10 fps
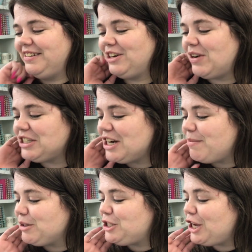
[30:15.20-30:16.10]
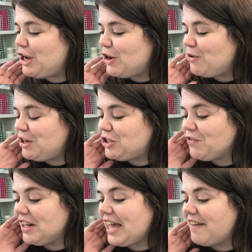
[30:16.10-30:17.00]
Question number 2, did you
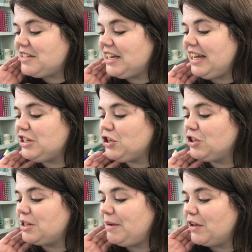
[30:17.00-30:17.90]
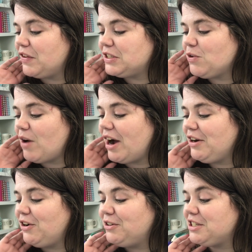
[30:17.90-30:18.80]
really have to enter to be on the squad
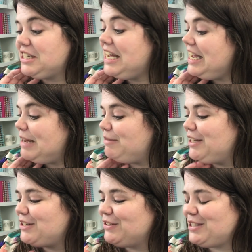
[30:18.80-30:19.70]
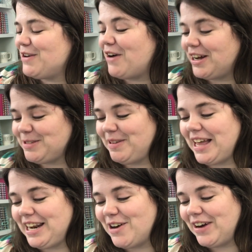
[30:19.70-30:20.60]
goals team since you're so awesome and
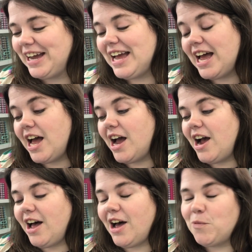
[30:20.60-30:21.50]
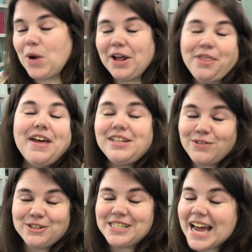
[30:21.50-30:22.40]
they know it? Well, thanks
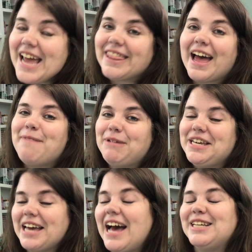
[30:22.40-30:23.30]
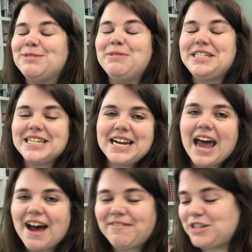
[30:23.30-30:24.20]
for saying that, but yes, we did
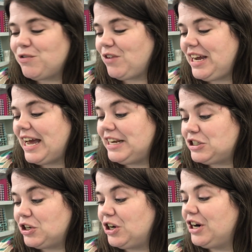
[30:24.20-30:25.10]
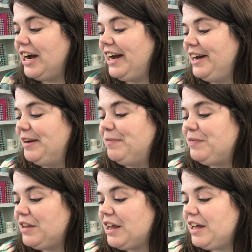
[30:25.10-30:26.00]
have to re-enter
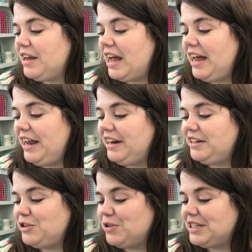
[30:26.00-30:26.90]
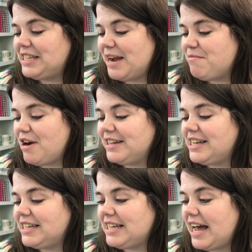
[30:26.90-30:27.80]
and do the same
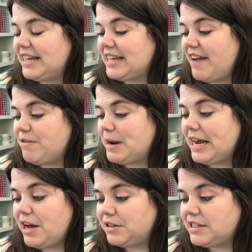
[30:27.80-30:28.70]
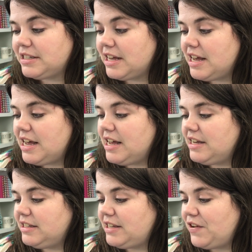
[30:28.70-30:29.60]
process as everybody else.
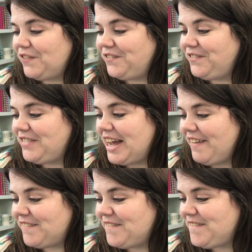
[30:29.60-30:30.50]
So, yeah.